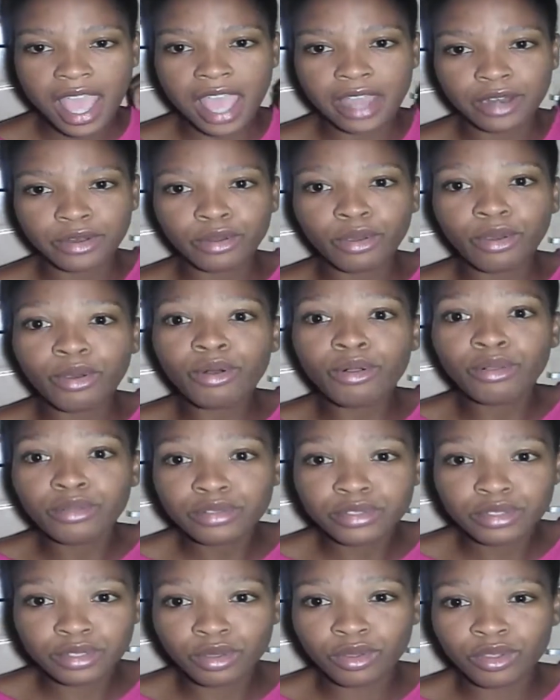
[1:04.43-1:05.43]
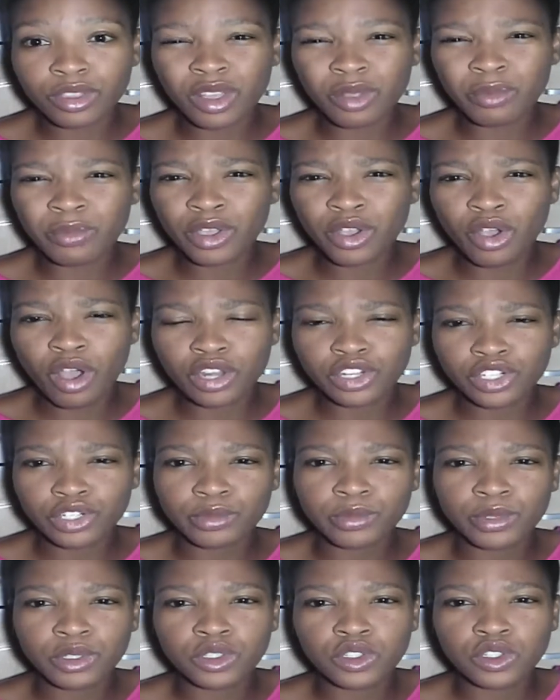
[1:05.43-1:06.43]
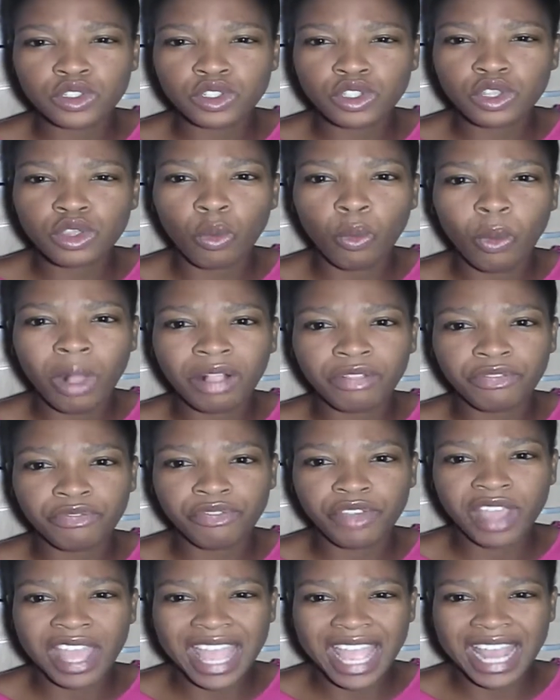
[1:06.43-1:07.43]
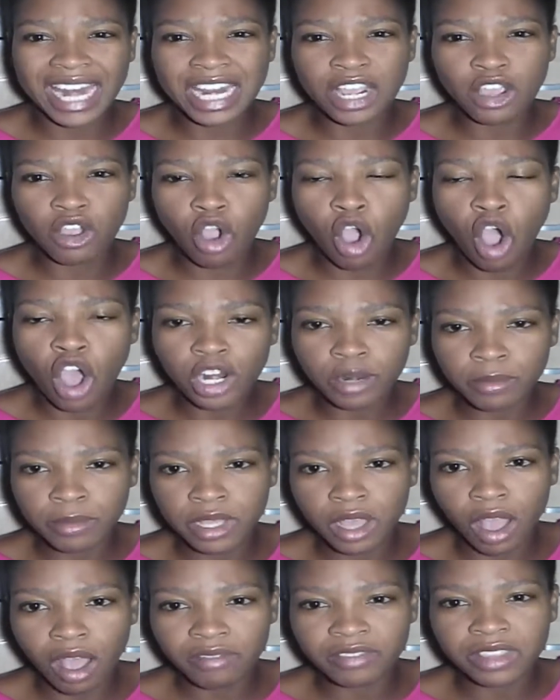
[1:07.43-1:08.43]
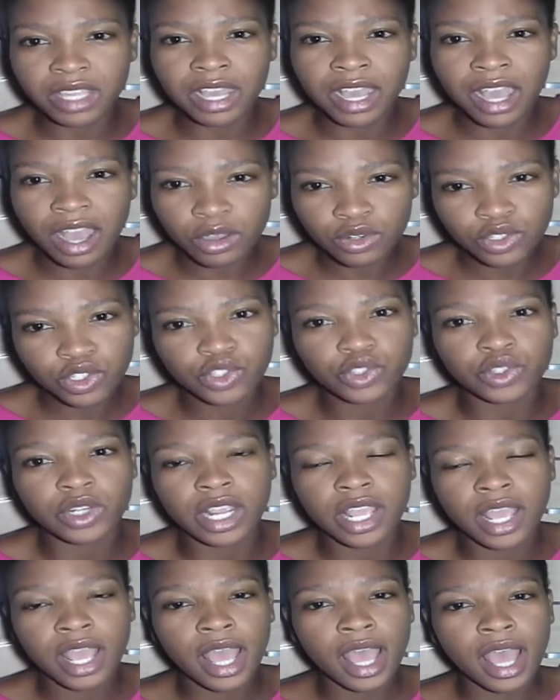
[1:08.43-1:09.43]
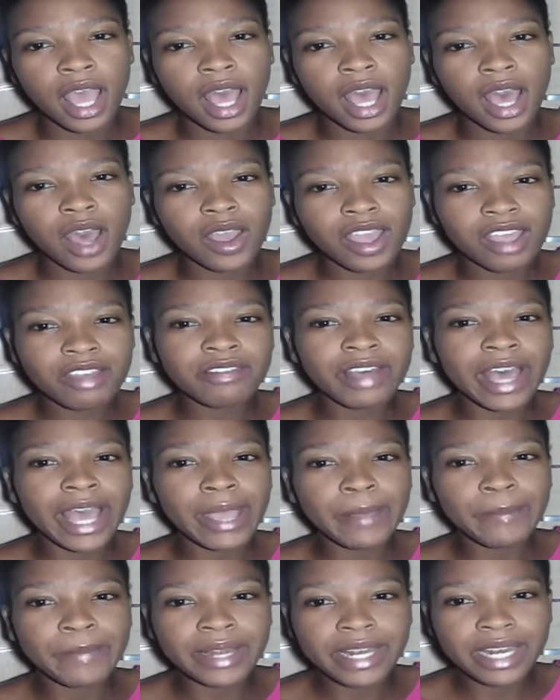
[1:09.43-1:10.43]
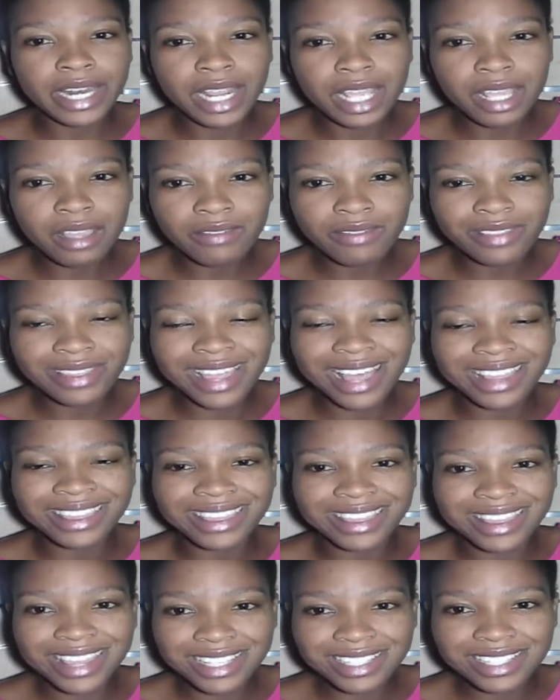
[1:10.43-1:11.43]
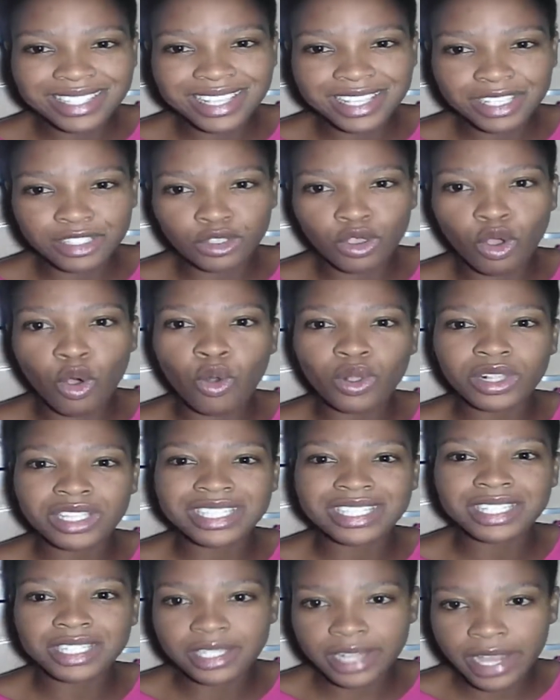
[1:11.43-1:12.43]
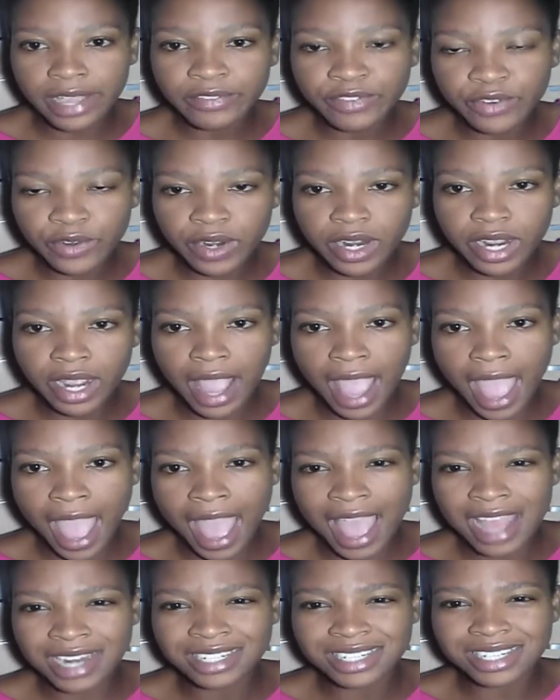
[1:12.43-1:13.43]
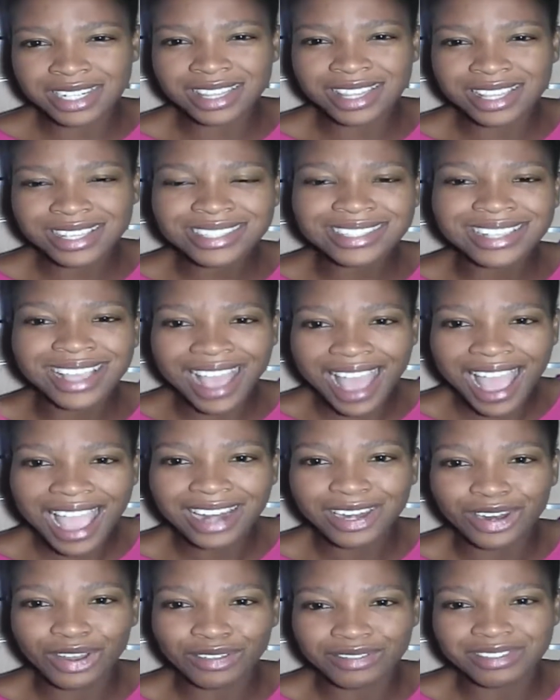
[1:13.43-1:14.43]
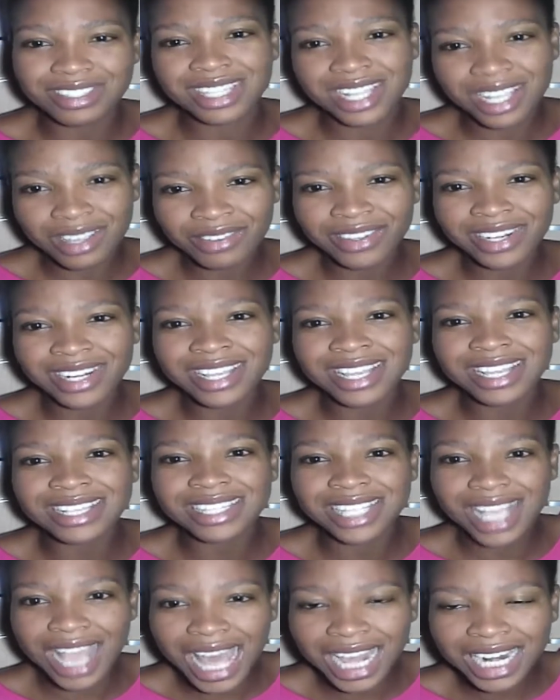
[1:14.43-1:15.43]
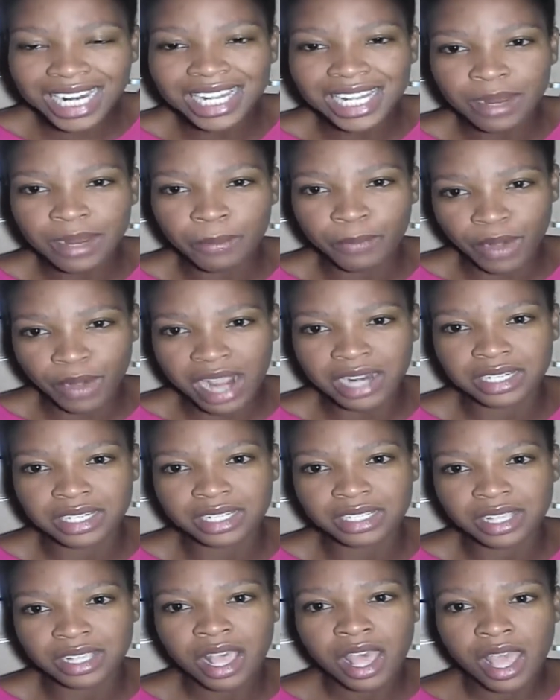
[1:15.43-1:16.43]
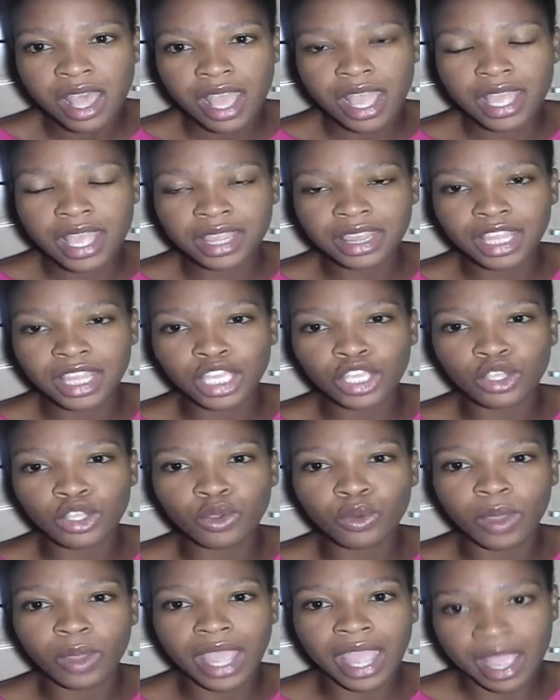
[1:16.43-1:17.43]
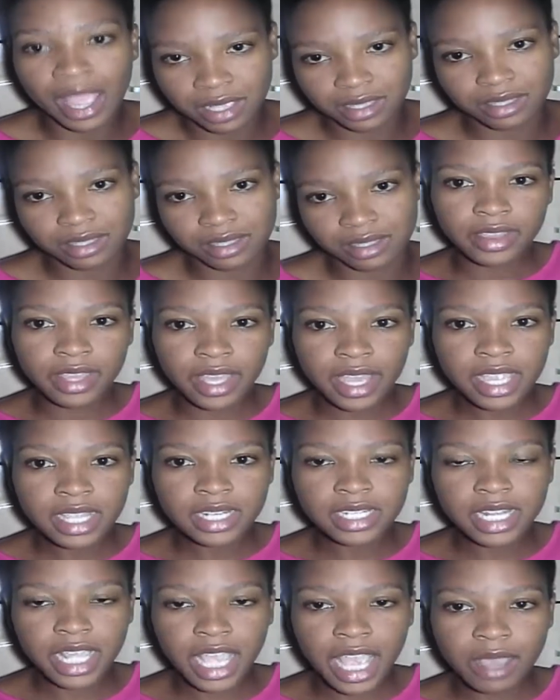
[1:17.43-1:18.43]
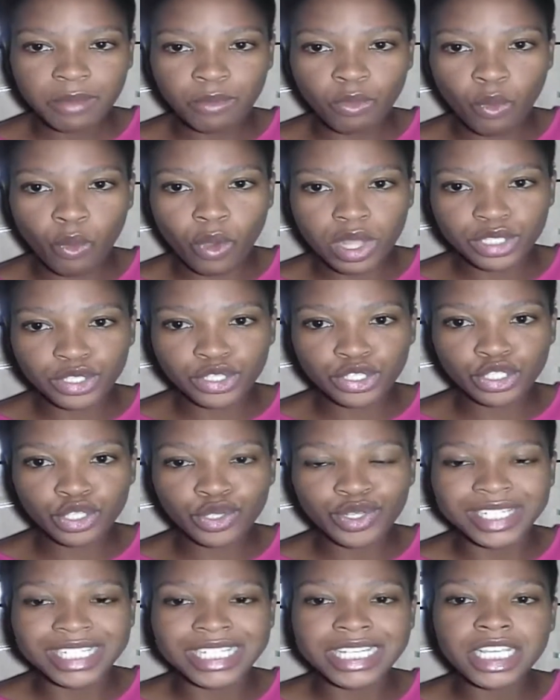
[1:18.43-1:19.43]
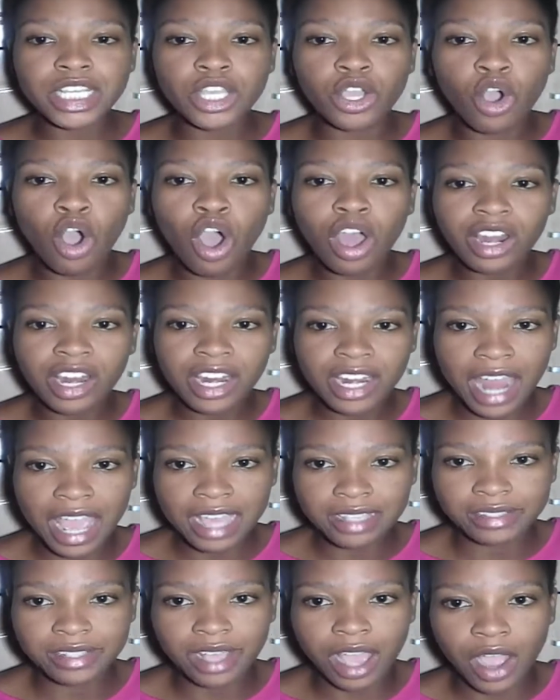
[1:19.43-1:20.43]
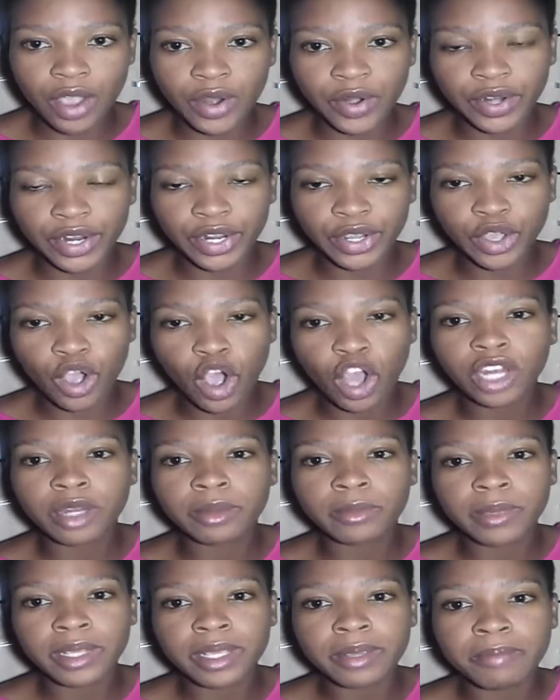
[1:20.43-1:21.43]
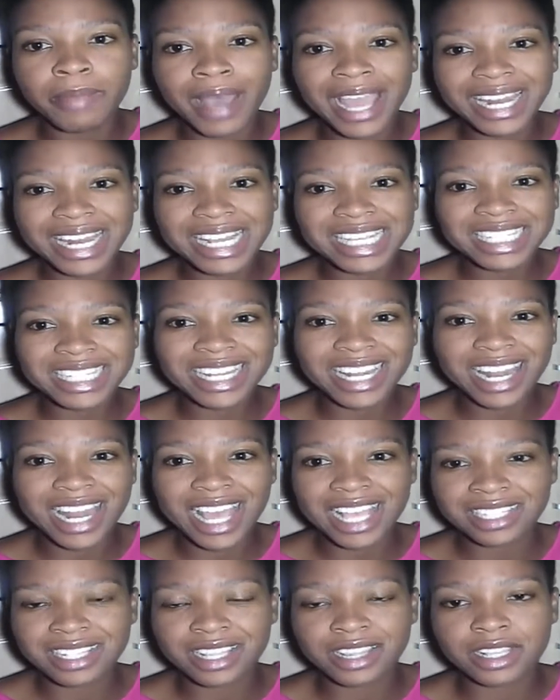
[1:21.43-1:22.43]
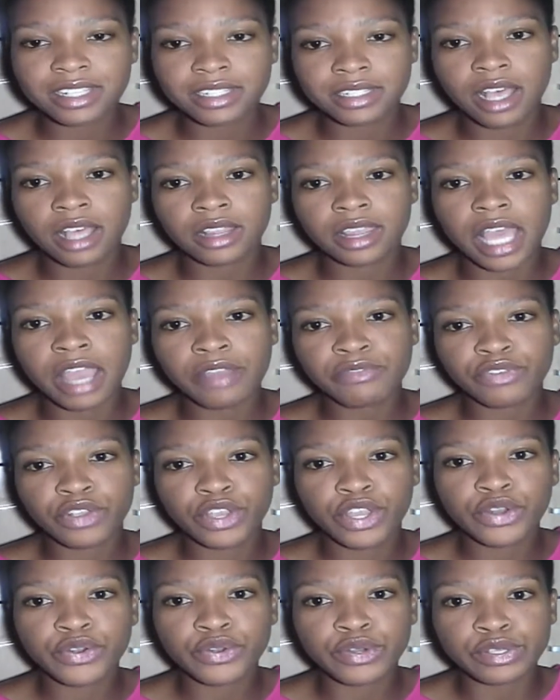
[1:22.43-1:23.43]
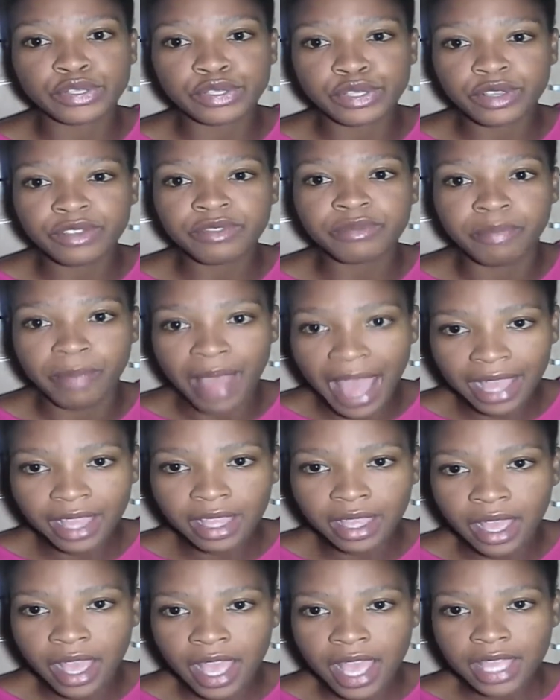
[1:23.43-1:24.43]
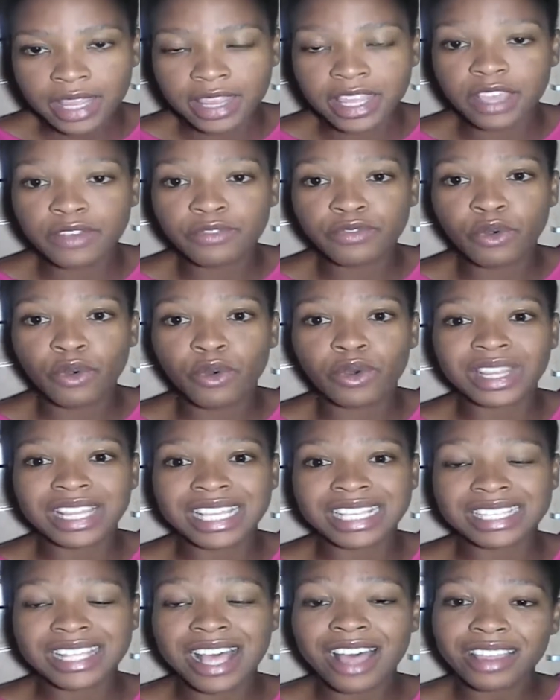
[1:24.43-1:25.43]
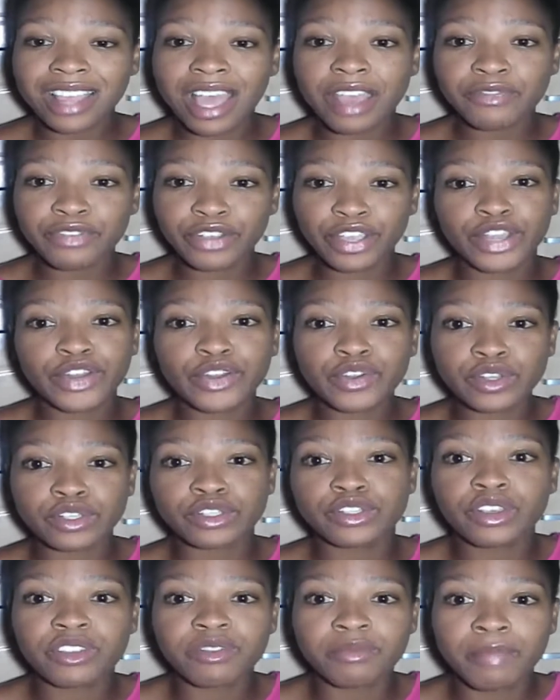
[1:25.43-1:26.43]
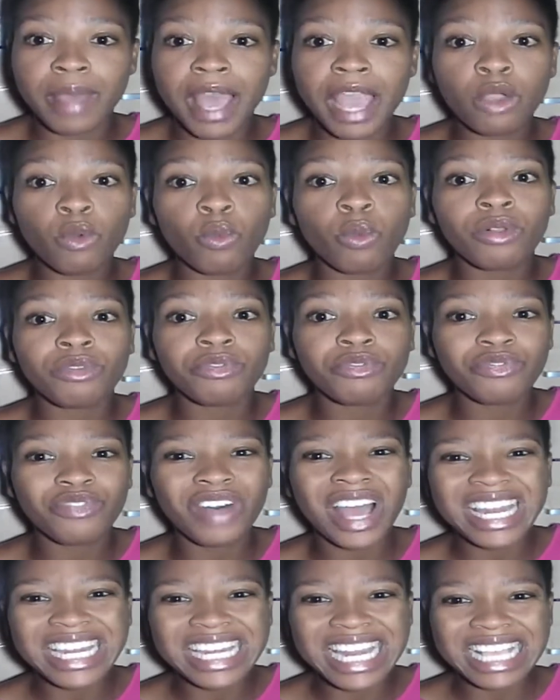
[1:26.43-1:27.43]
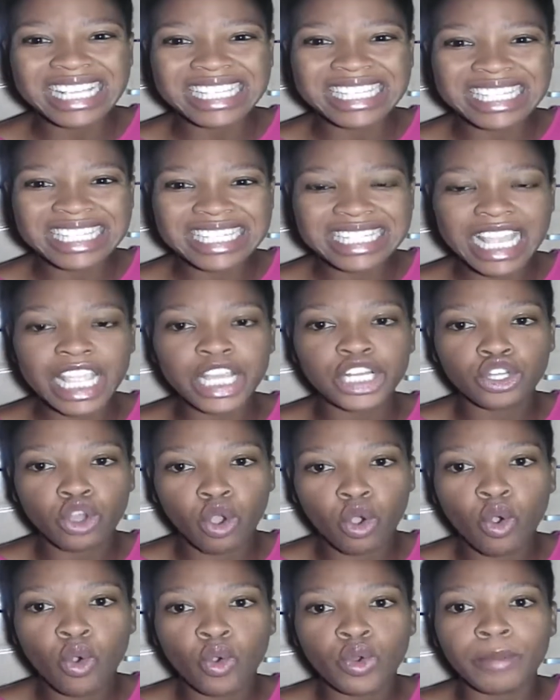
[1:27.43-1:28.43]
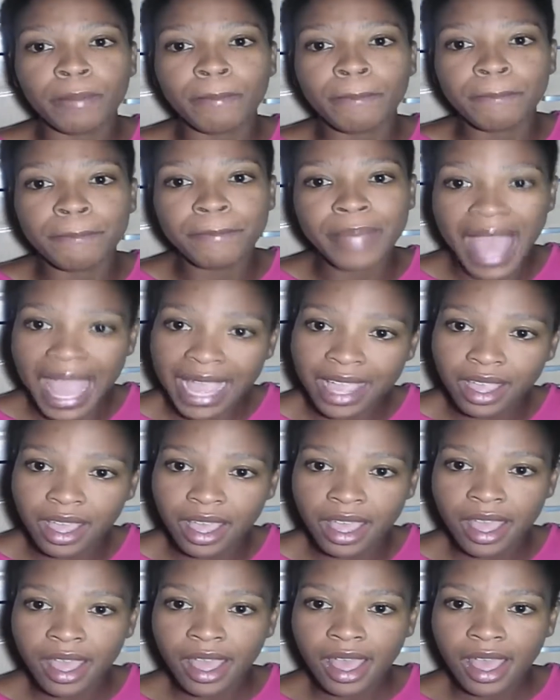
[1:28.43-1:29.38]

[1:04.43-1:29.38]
and also they will be contributing to the welfare and economy of the country. However, I believe that this is called slavery, and this kind of slavery is currently practiced in the US. The ATM wants to decolonize our economy by nationalizing the South African Reserve Bank. Therefore, the South African Reserve Bank will fund a state-owned bank